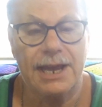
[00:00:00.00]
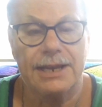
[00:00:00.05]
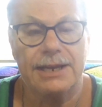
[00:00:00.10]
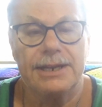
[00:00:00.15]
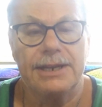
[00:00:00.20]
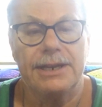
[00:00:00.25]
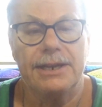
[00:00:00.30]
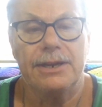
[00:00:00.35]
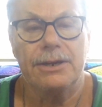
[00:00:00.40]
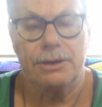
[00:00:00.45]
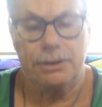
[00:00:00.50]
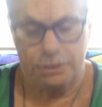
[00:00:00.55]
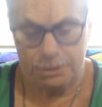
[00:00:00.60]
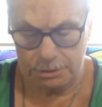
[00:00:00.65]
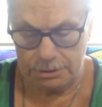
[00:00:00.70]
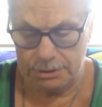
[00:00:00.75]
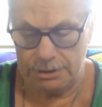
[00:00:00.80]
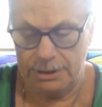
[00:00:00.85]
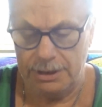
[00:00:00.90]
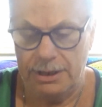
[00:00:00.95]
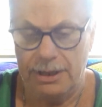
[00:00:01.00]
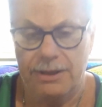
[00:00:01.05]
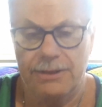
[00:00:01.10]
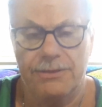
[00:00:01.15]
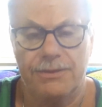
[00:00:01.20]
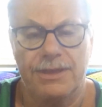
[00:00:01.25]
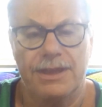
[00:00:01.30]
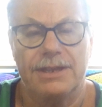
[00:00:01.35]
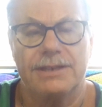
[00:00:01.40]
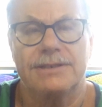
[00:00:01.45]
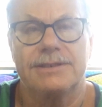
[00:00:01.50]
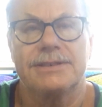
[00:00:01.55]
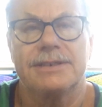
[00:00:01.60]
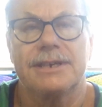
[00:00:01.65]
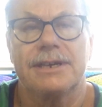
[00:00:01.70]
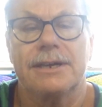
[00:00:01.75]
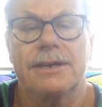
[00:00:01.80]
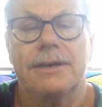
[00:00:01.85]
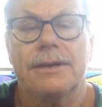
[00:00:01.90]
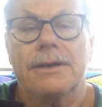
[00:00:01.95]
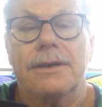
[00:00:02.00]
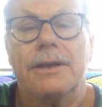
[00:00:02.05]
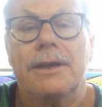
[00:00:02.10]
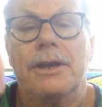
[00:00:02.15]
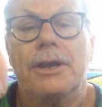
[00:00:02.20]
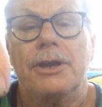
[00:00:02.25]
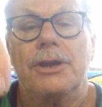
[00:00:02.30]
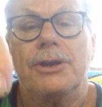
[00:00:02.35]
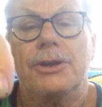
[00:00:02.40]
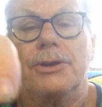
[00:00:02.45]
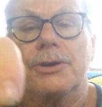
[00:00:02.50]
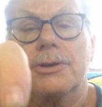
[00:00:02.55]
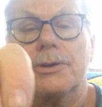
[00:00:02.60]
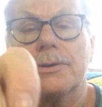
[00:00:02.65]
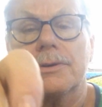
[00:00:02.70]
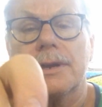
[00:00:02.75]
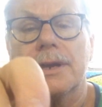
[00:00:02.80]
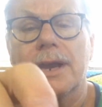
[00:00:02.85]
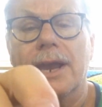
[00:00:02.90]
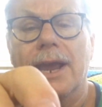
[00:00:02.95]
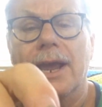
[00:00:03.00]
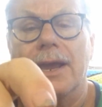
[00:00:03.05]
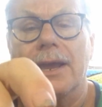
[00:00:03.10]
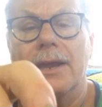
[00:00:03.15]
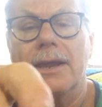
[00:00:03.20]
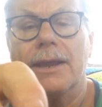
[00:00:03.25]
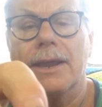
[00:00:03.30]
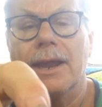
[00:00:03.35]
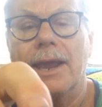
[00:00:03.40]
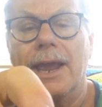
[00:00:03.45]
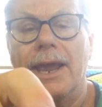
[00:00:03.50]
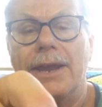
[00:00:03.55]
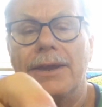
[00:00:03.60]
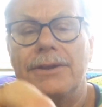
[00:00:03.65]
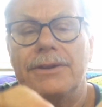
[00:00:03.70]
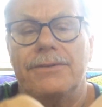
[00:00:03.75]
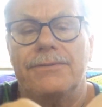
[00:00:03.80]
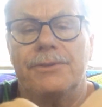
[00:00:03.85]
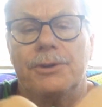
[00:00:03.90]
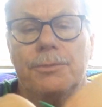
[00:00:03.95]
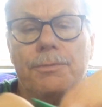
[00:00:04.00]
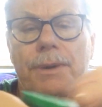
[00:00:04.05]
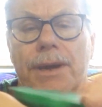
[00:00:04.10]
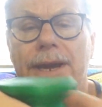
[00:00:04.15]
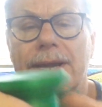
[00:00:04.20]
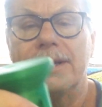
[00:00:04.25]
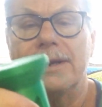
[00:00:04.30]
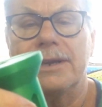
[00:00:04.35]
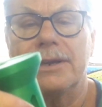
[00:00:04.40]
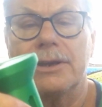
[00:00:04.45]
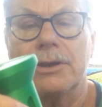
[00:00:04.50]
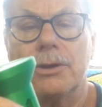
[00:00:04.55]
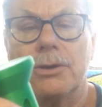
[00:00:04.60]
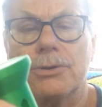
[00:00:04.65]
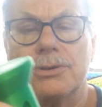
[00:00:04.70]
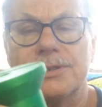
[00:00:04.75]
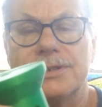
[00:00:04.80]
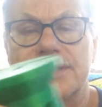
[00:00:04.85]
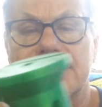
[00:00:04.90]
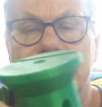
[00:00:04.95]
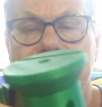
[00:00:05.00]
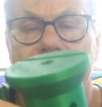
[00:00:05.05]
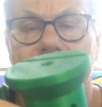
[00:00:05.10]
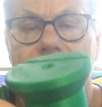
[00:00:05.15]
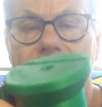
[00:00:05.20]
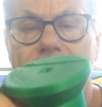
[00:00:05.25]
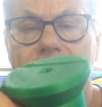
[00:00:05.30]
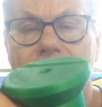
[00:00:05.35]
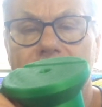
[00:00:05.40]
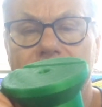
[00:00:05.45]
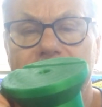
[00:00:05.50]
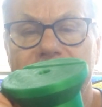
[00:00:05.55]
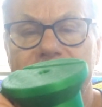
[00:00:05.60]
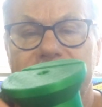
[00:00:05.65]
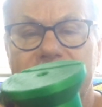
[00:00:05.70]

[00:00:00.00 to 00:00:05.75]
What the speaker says: here that your end of your binding goes in. Just